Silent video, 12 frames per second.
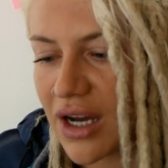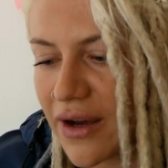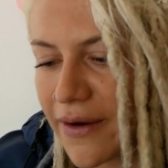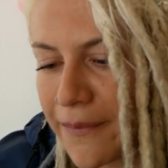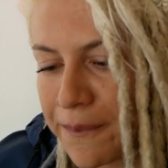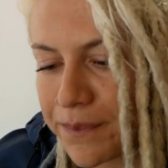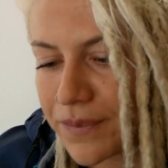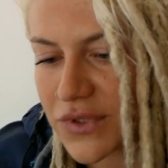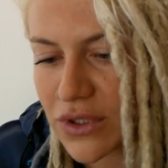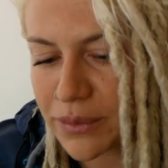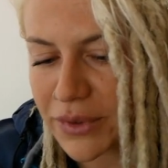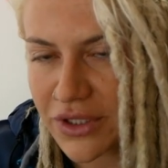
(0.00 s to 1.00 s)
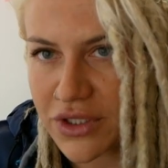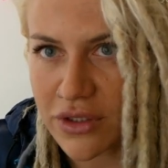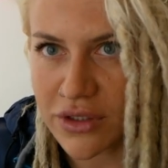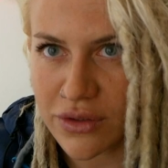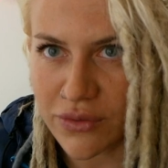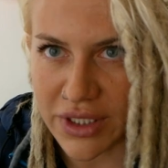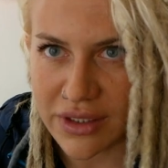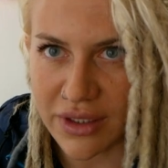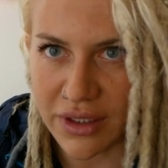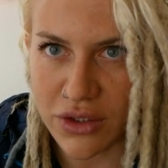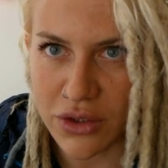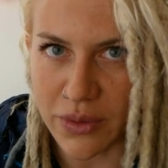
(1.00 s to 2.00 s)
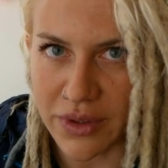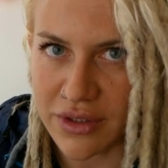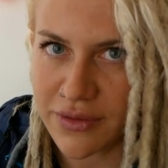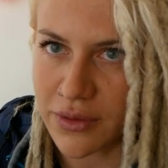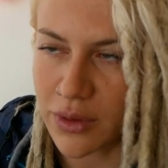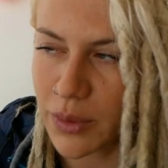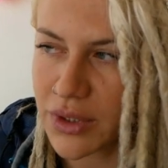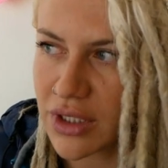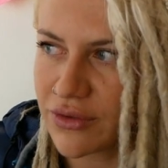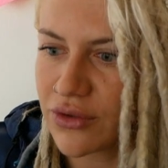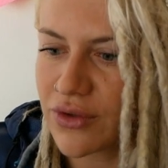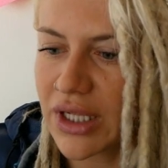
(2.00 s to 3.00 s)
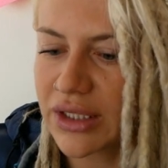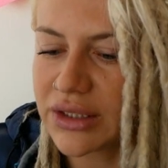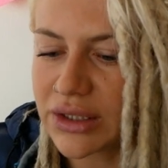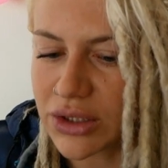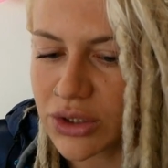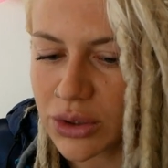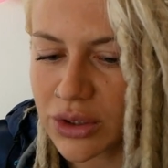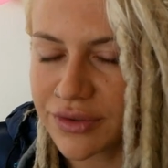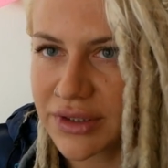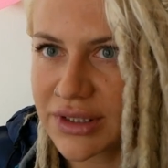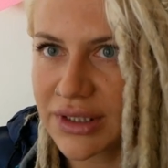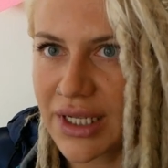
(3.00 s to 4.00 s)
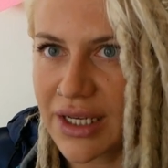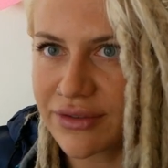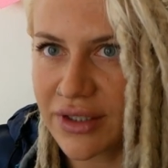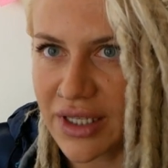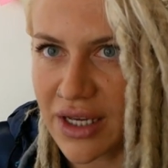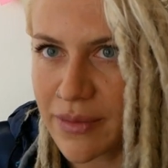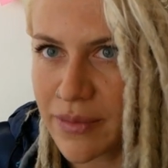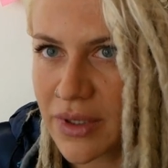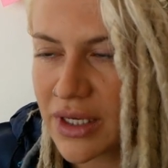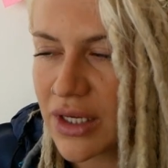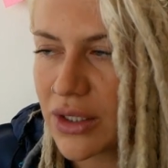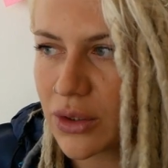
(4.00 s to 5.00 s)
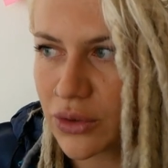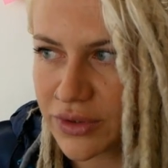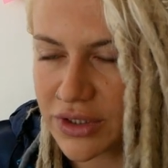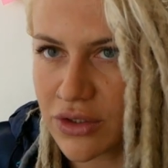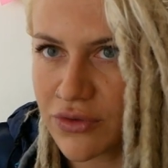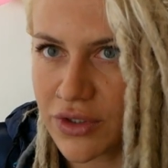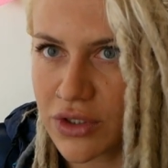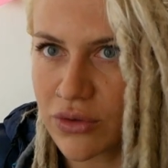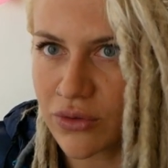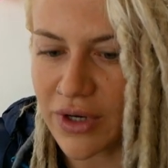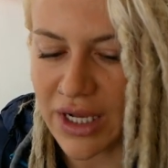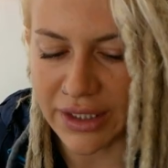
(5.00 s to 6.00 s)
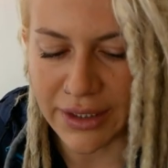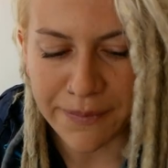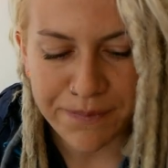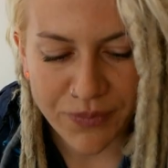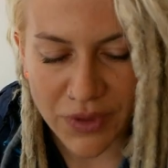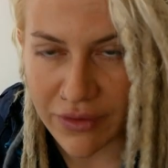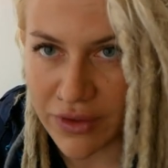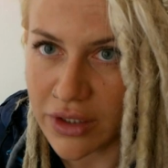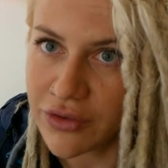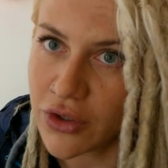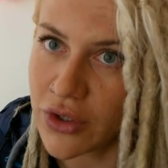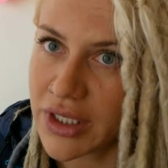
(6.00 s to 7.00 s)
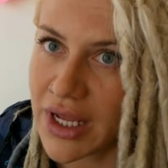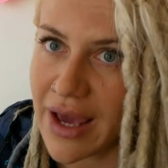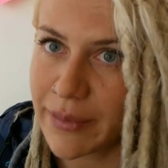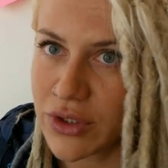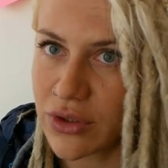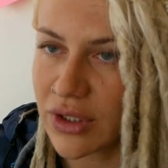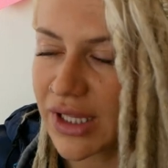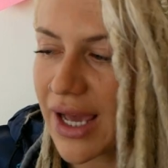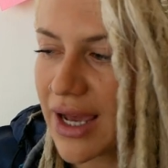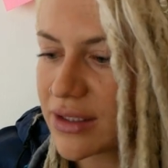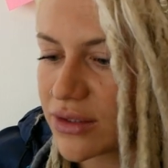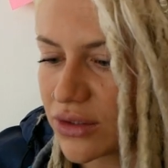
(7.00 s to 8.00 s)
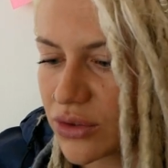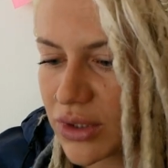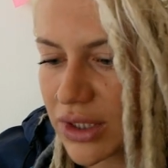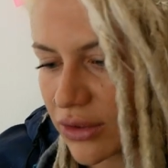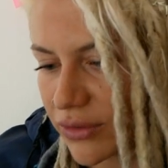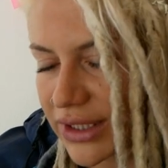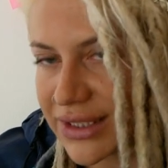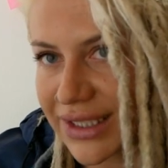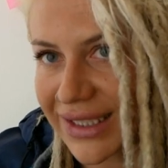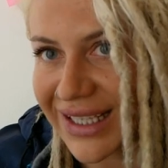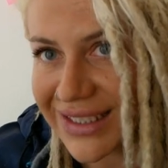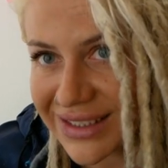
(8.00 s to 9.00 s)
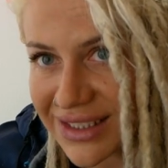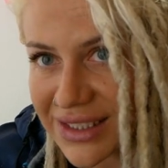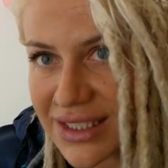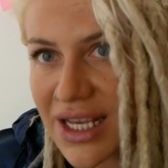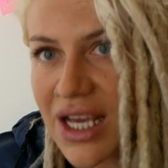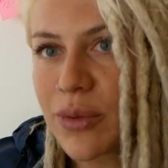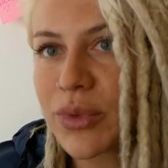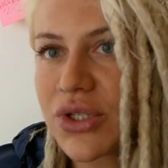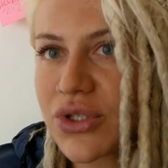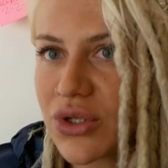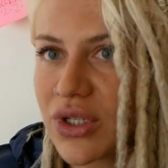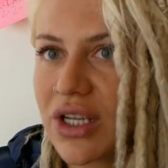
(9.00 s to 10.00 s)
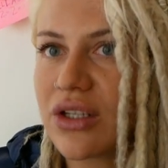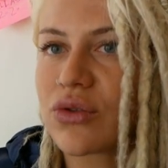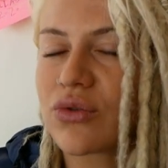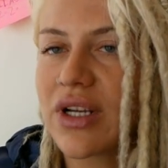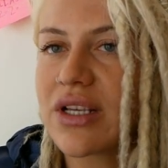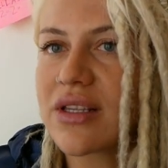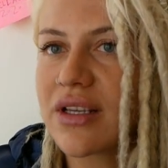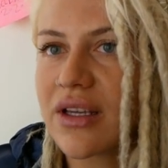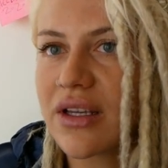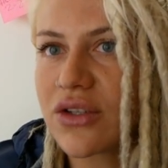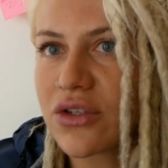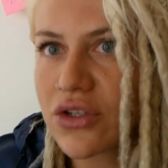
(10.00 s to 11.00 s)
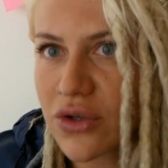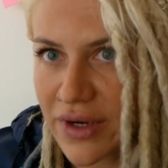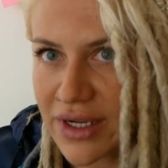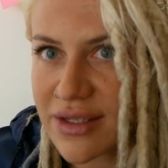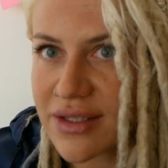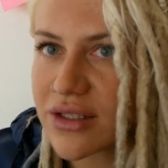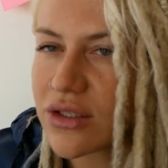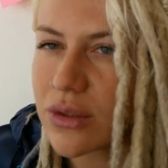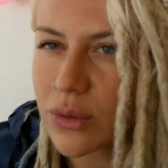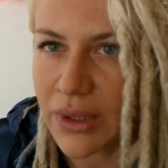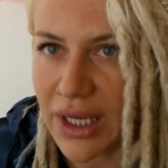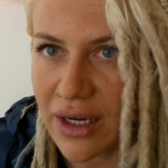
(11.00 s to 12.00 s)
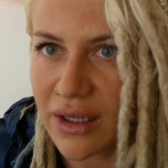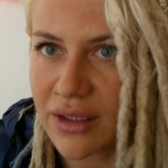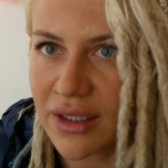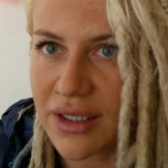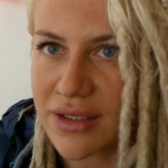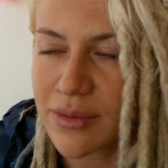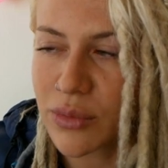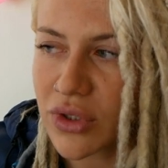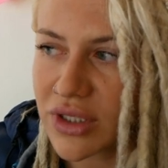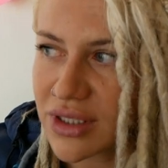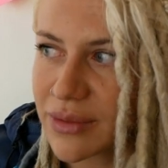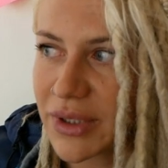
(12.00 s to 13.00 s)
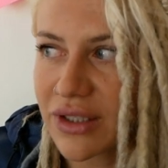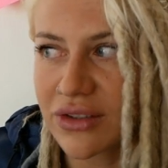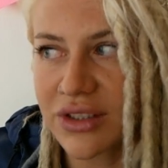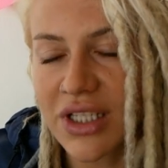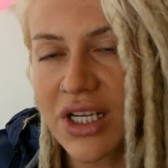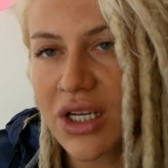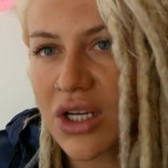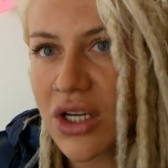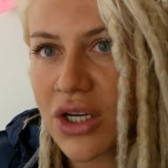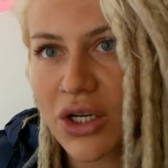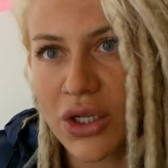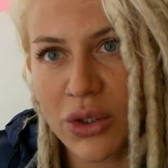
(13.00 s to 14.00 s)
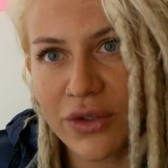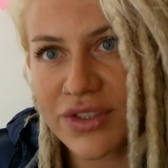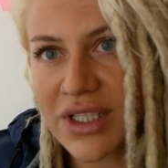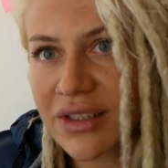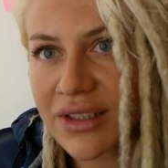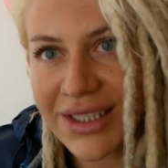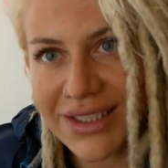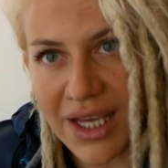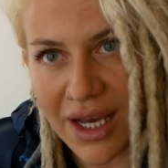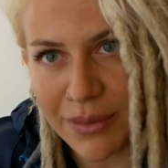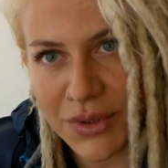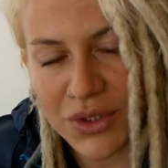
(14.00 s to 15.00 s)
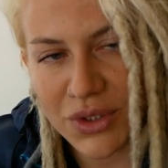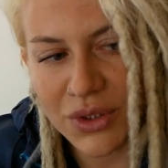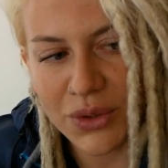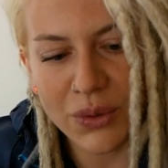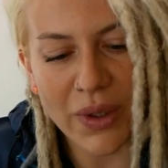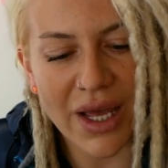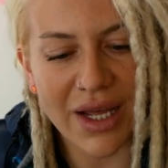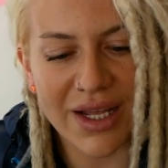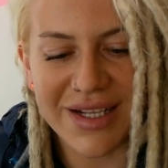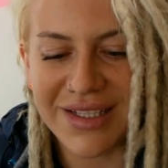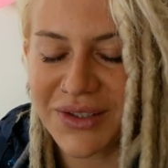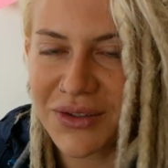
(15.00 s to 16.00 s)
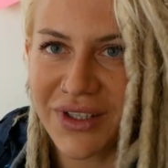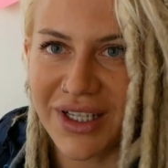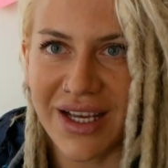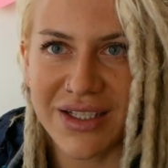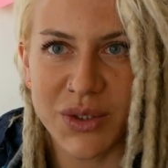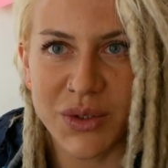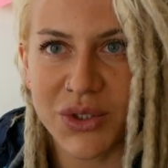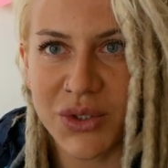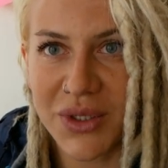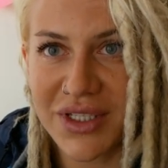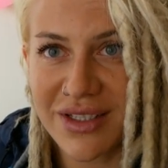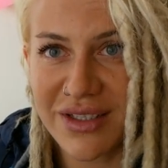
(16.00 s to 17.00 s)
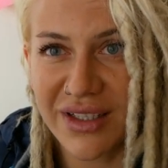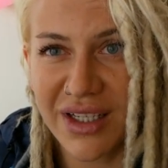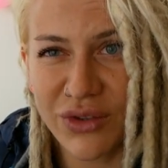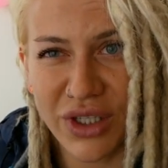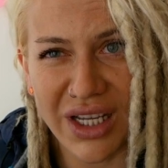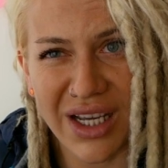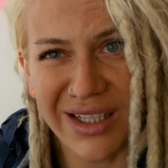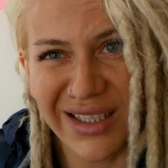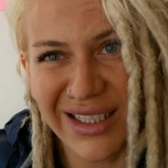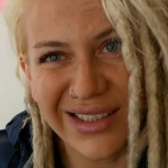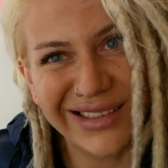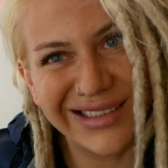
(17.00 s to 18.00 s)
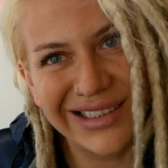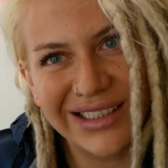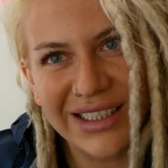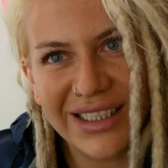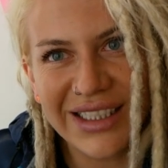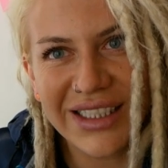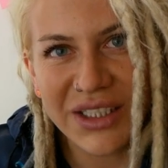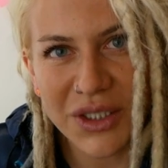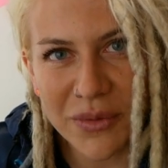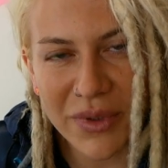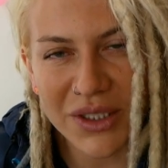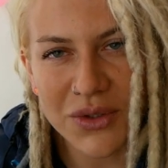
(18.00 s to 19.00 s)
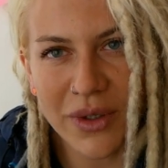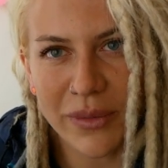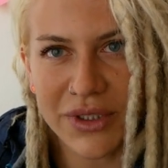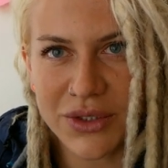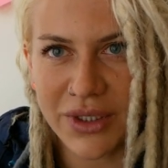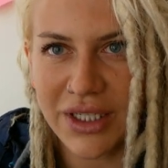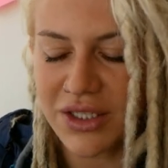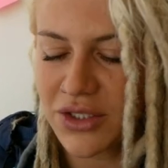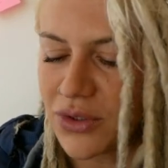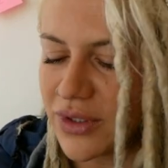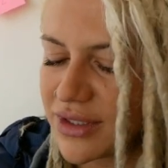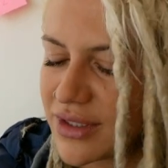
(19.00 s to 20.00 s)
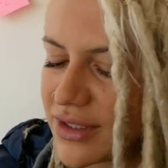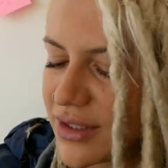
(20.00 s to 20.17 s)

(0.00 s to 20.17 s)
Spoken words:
to purchase racing insurance for whichever rally you do. If it's an FIM, you know, if it's an official rally, even if you're in amateur class, you don't need a racing license, but you do need racing insurance. Do get it. It is important because, you know, if something does happen to you and you realize your insurance isn't covering it, like, you're in big trouble. So get insurance.